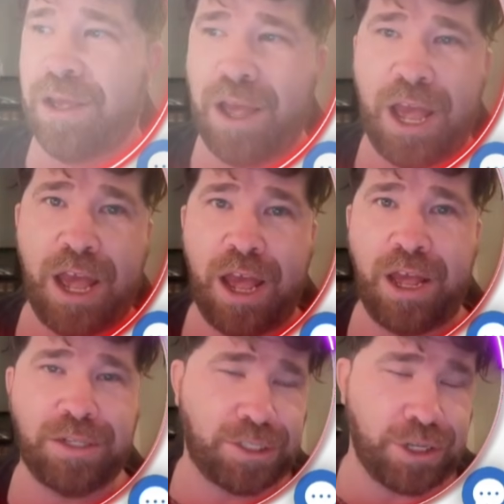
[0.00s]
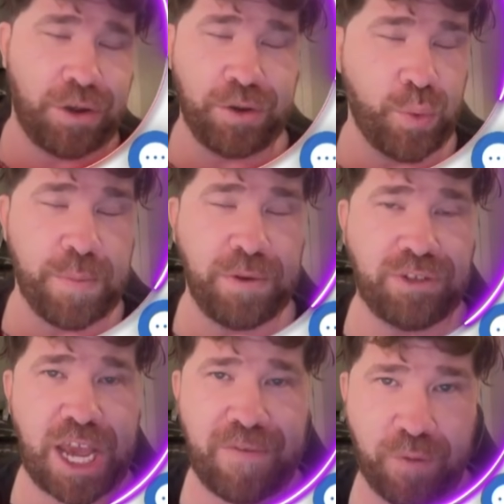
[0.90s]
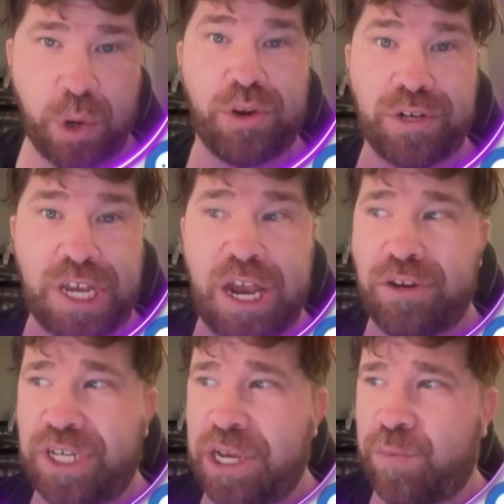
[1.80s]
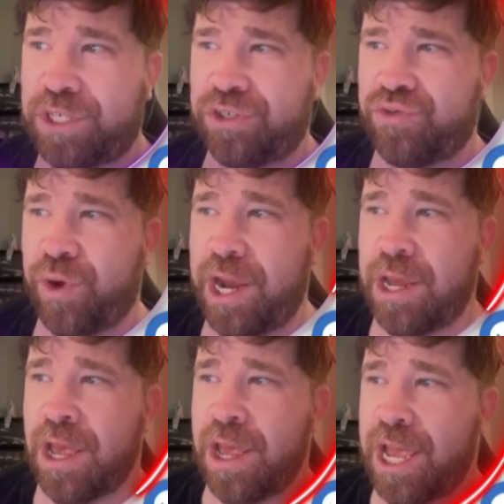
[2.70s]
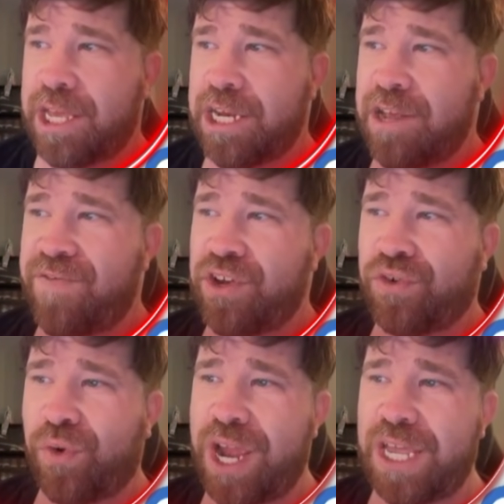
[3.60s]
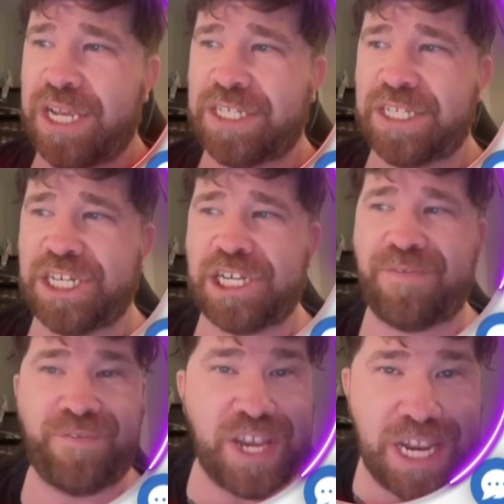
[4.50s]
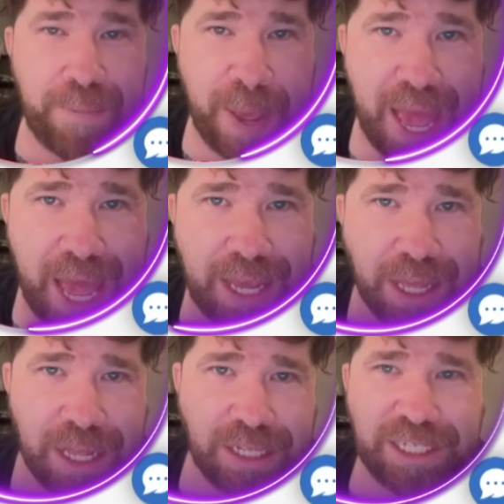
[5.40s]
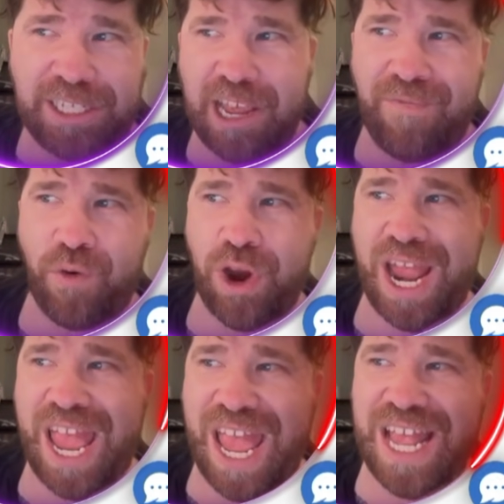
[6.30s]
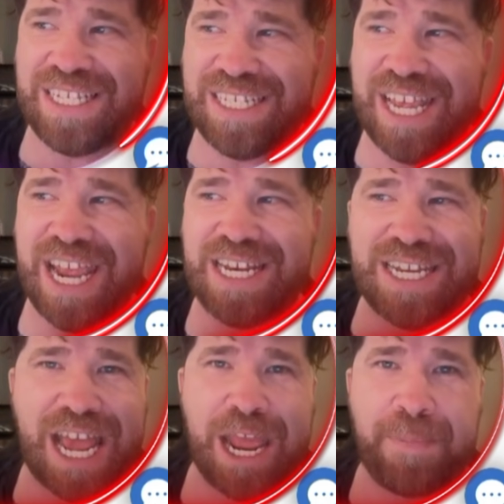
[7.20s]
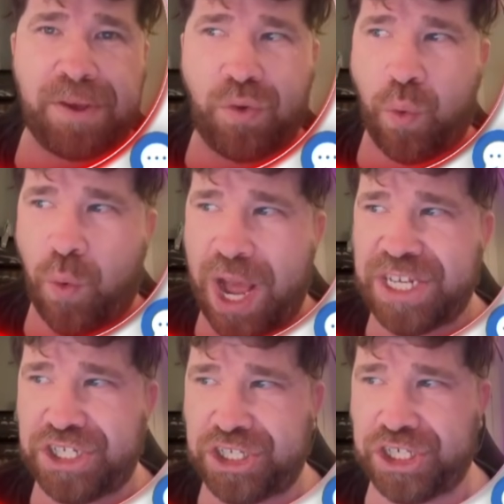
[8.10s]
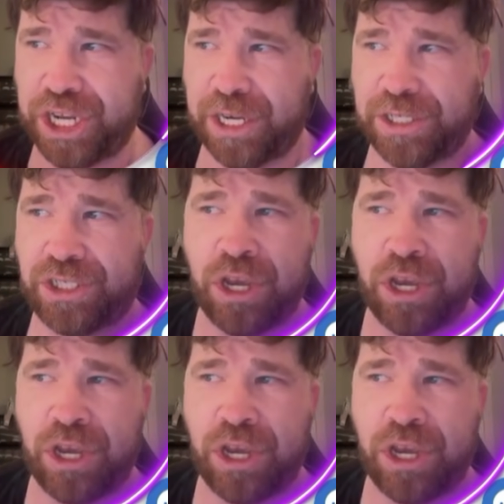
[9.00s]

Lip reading: So it removes that for your entire team, which is great. It can even grade and suggest feedback, let's say for essay type questions.